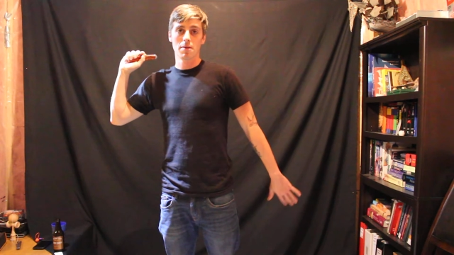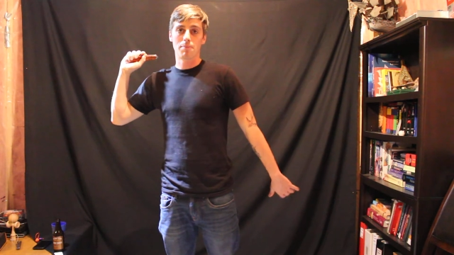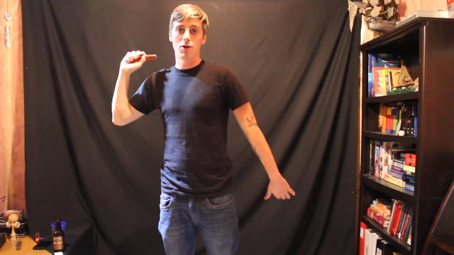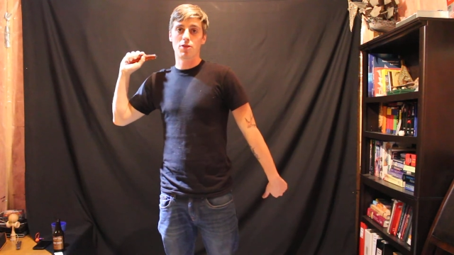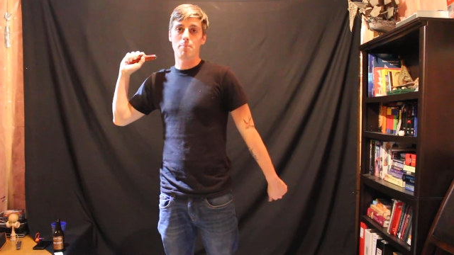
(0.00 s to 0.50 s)

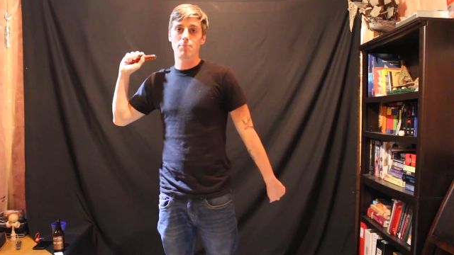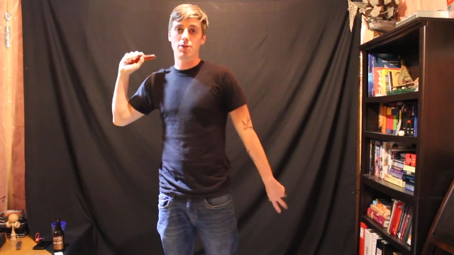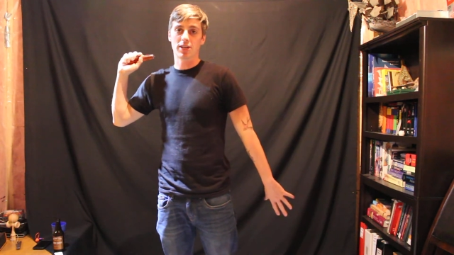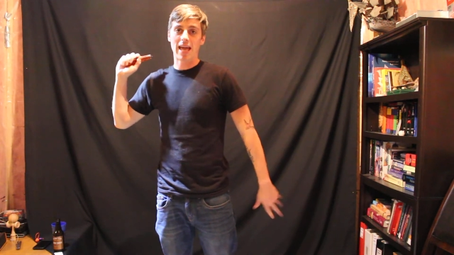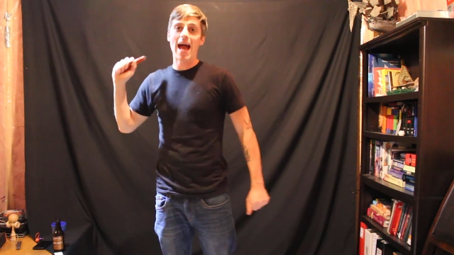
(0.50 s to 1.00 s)
but
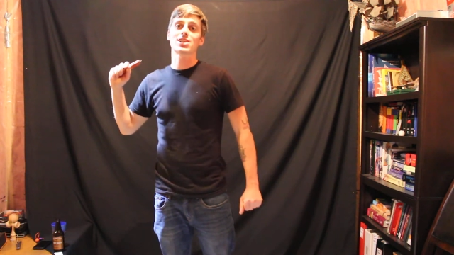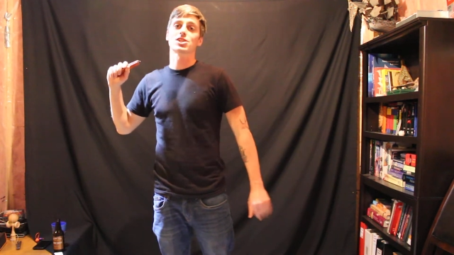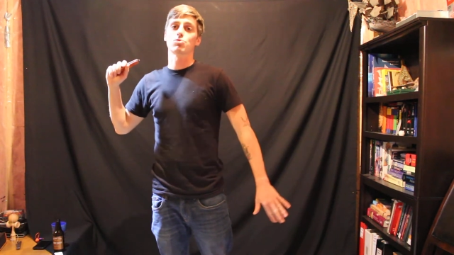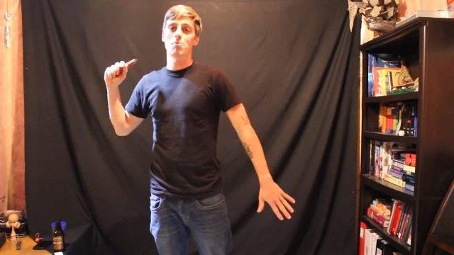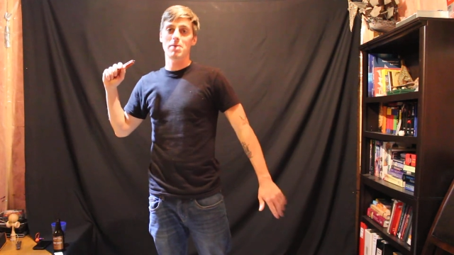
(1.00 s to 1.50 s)
the catch
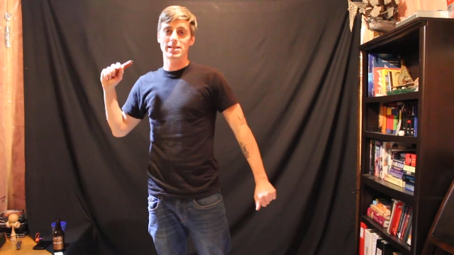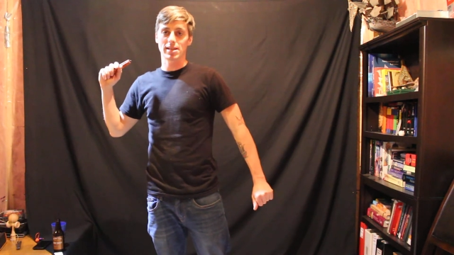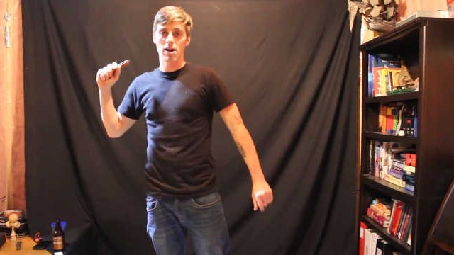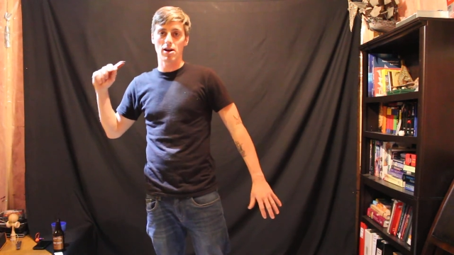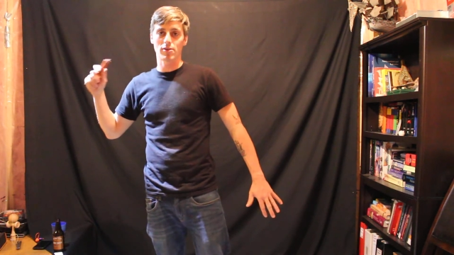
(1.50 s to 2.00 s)
is what makes
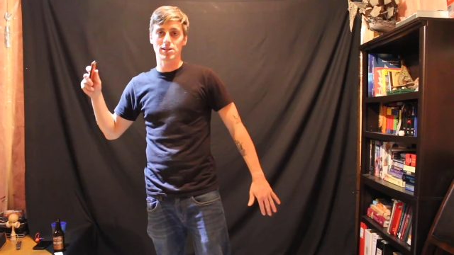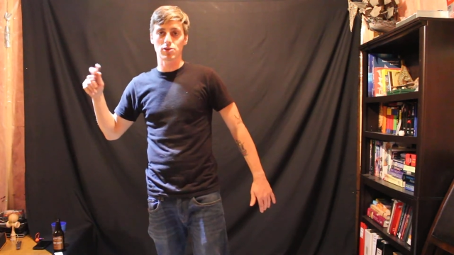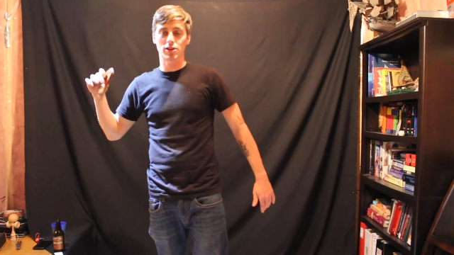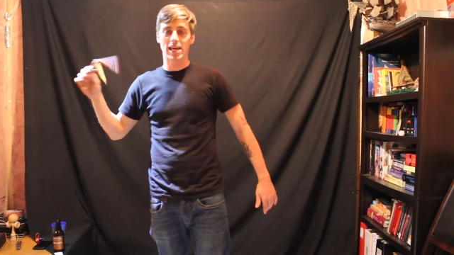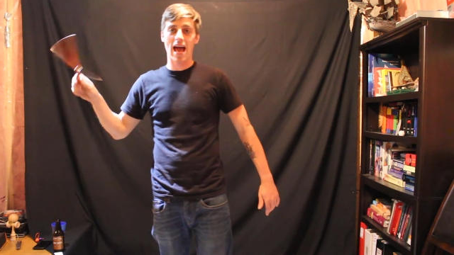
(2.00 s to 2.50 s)
it hard, right?
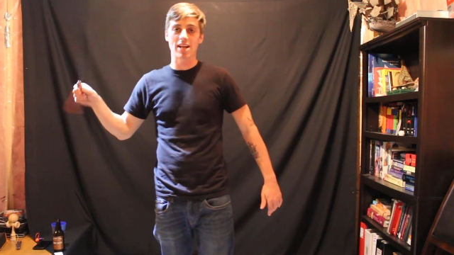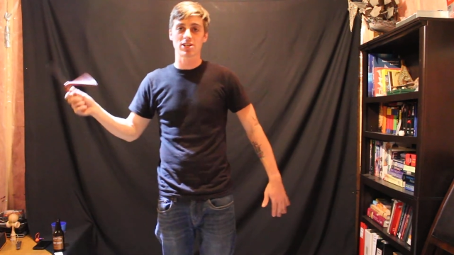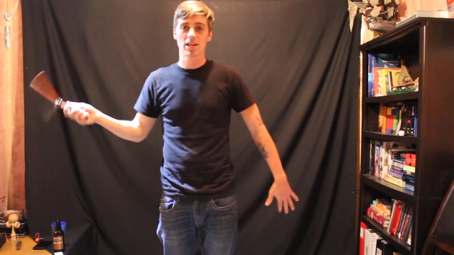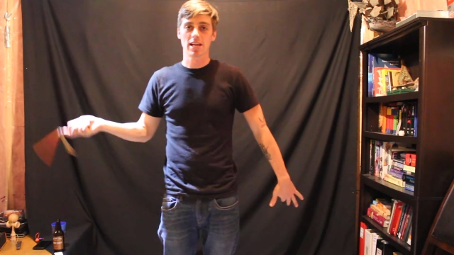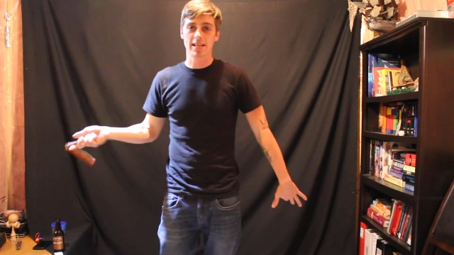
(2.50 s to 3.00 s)
So the
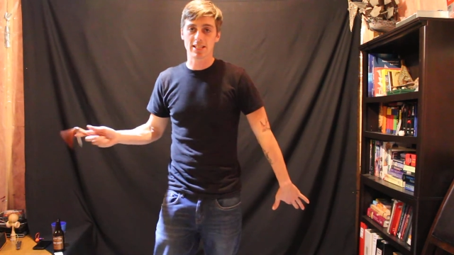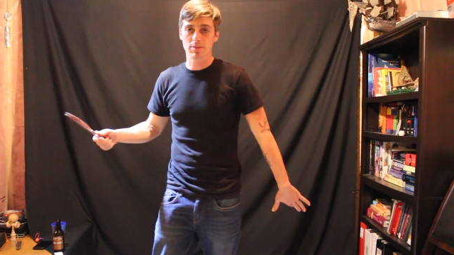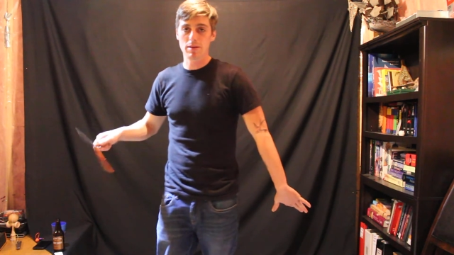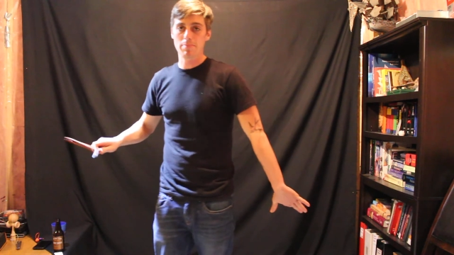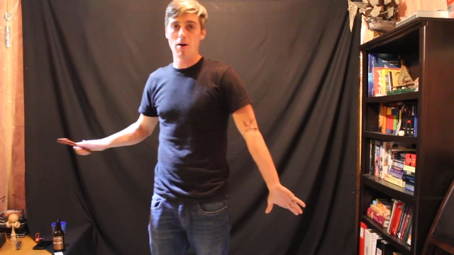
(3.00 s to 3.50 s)
catch needs
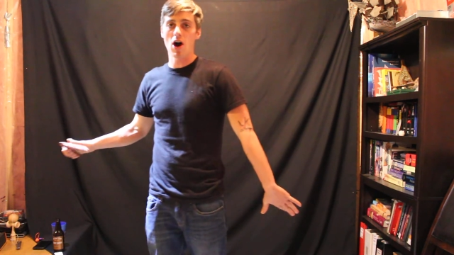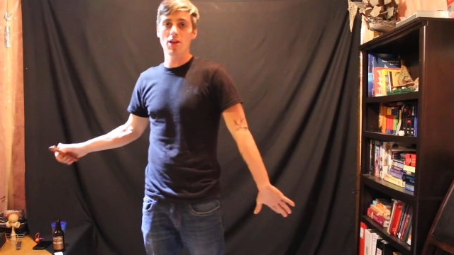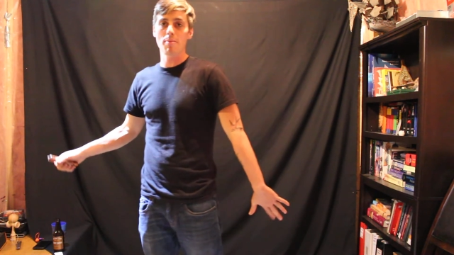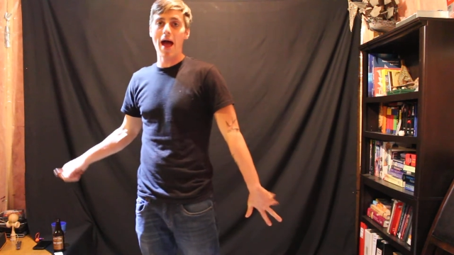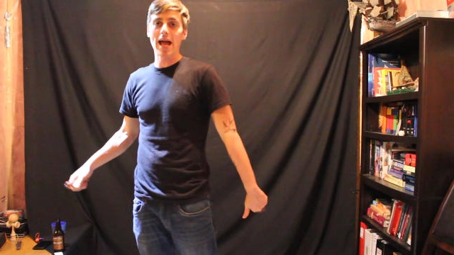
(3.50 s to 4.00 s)
to be
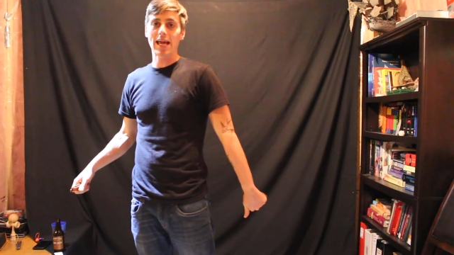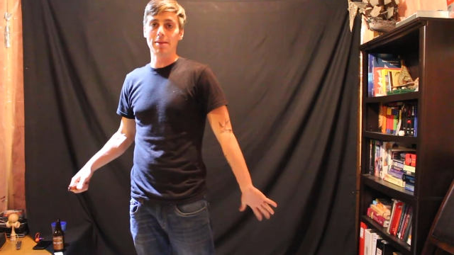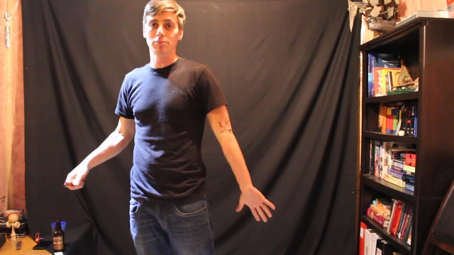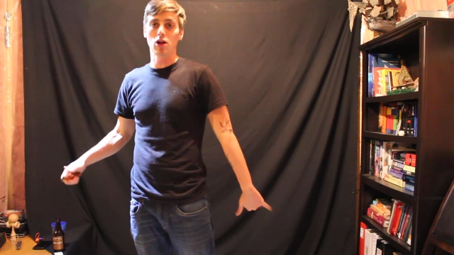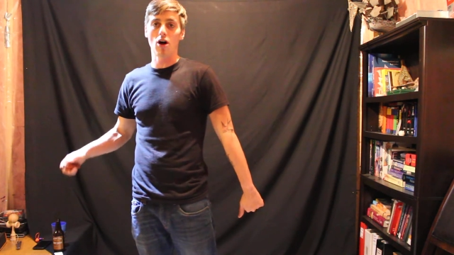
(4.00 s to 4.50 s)
behind the back
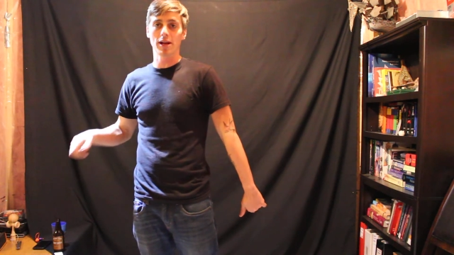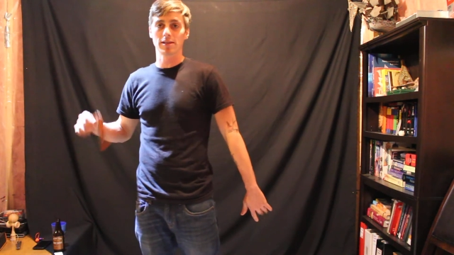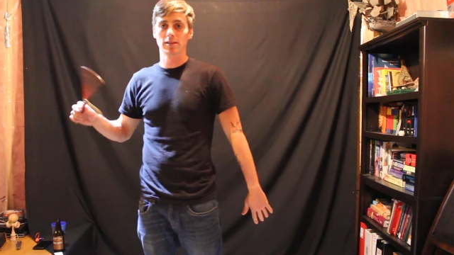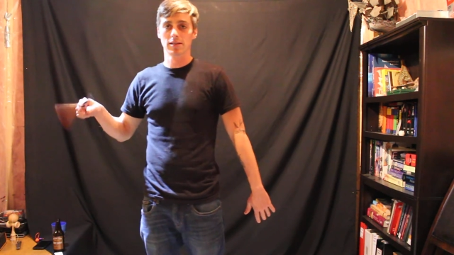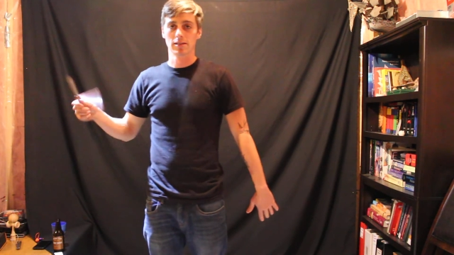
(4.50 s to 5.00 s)
and blind,
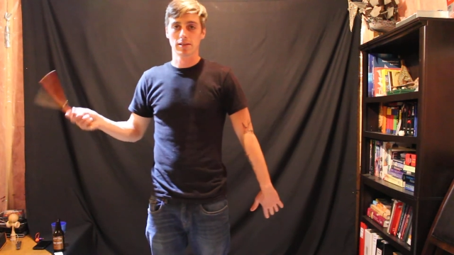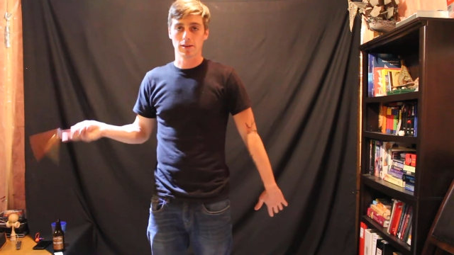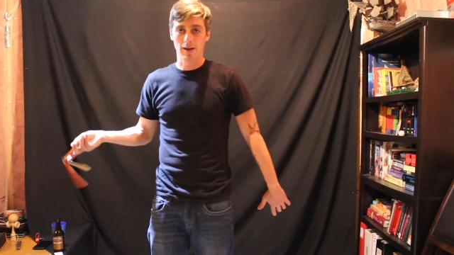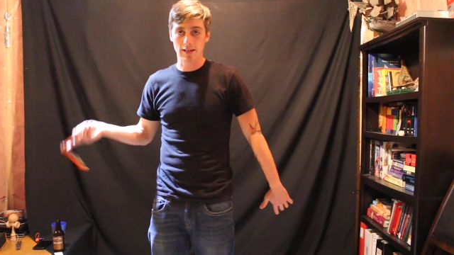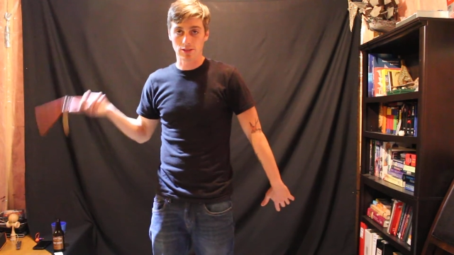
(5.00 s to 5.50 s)

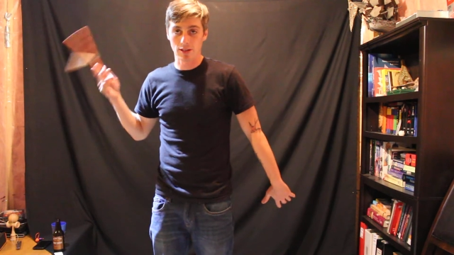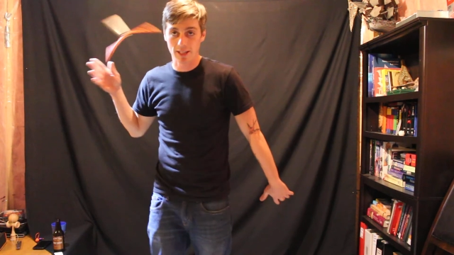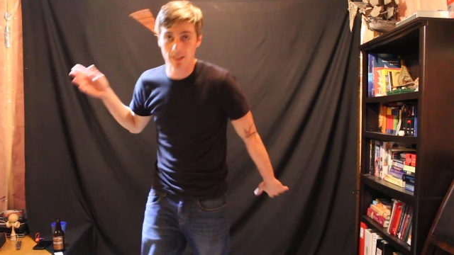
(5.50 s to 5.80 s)
right? So like